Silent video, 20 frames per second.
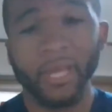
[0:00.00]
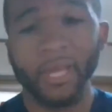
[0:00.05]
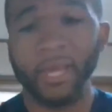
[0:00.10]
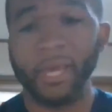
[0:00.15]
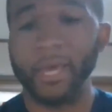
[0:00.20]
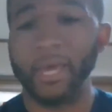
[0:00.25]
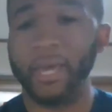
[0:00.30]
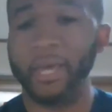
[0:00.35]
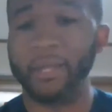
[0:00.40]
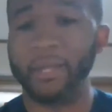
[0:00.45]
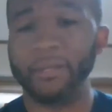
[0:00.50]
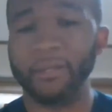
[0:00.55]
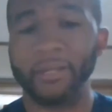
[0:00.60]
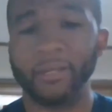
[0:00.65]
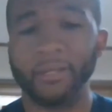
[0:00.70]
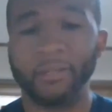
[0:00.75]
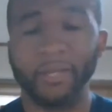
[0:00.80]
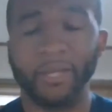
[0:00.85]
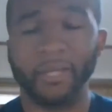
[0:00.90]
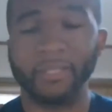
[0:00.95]
and
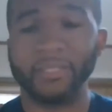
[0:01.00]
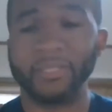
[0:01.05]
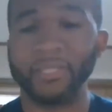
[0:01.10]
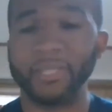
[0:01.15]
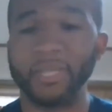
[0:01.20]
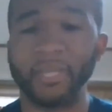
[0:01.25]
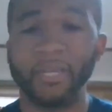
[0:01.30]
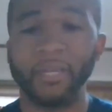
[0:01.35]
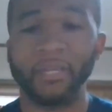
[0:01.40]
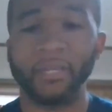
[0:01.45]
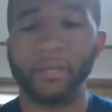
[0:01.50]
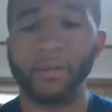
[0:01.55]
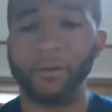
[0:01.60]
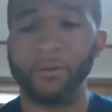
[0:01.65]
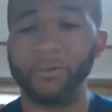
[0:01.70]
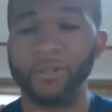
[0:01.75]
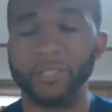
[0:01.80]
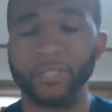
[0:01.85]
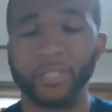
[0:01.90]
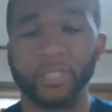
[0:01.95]
see,
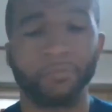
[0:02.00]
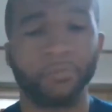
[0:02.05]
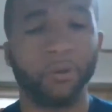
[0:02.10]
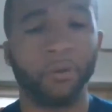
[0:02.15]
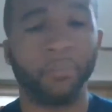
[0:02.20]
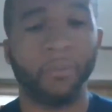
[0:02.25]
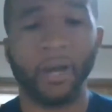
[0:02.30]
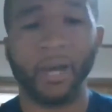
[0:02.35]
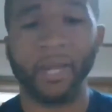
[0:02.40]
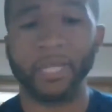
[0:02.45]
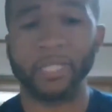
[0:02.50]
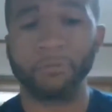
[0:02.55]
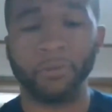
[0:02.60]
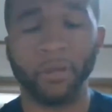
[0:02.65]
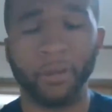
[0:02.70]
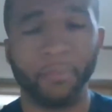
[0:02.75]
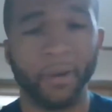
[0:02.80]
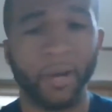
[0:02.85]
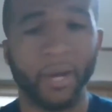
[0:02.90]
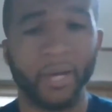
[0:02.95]
research probiotics,
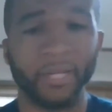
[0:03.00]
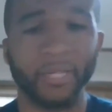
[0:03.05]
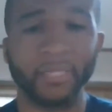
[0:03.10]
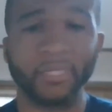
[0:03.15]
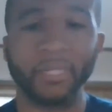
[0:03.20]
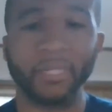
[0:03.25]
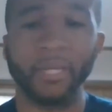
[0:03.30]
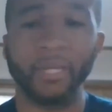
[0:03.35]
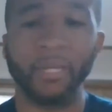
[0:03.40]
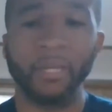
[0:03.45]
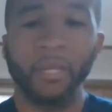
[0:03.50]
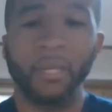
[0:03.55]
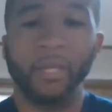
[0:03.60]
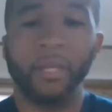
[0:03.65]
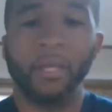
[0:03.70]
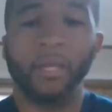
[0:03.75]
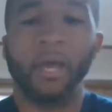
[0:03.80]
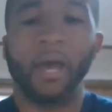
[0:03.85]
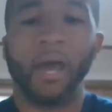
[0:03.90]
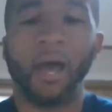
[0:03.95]
prebiotics, and
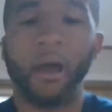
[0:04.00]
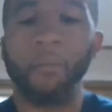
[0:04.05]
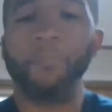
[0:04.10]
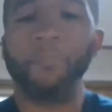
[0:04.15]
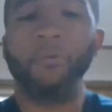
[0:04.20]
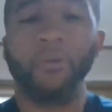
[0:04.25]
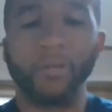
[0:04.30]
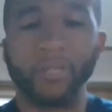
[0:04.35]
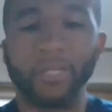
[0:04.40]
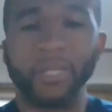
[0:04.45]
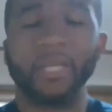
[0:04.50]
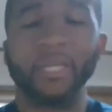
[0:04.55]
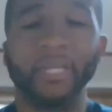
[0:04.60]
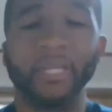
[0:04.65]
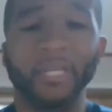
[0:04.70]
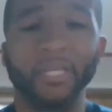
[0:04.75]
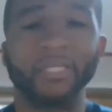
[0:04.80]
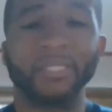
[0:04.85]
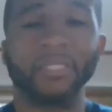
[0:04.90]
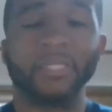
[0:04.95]
how important that
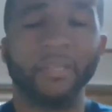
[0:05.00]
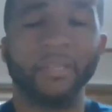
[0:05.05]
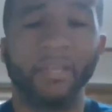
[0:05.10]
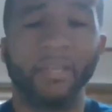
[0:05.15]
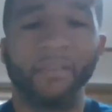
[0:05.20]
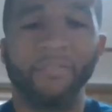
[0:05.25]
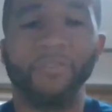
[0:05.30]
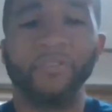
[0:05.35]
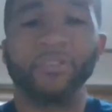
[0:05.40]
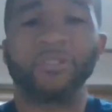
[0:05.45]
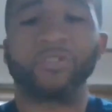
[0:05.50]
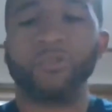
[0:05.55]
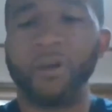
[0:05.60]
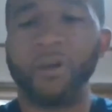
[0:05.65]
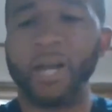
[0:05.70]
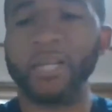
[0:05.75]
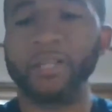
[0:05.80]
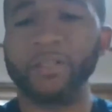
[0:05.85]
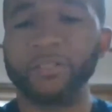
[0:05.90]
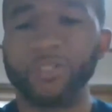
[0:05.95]
is. If you're
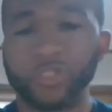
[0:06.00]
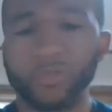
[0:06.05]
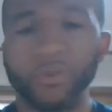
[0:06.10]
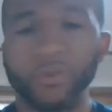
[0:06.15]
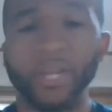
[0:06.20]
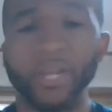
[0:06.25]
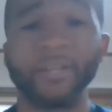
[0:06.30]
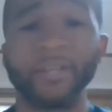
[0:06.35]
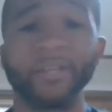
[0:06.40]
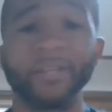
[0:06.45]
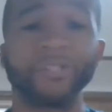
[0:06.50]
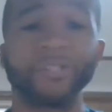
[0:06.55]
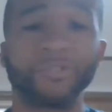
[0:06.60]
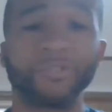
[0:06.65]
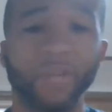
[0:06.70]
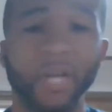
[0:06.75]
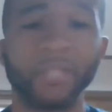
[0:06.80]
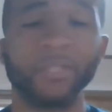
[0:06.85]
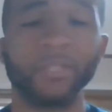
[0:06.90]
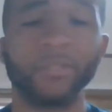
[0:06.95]
trying to shred or you're
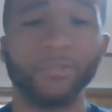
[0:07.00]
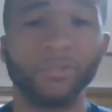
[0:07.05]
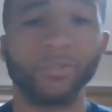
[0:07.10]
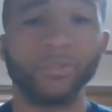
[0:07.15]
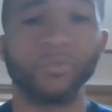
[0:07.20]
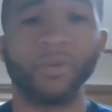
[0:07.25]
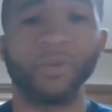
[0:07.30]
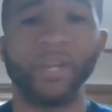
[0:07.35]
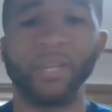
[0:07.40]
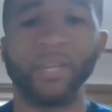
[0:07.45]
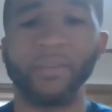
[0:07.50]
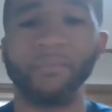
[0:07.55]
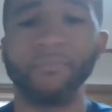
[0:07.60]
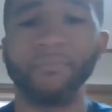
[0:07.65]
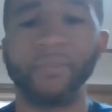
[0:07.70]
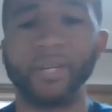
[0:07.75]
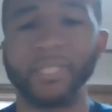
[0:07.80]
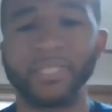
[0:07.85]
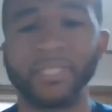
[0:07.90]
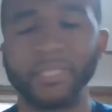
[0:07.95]
trying to lose weight, you
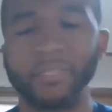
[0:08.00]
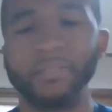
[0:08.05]
must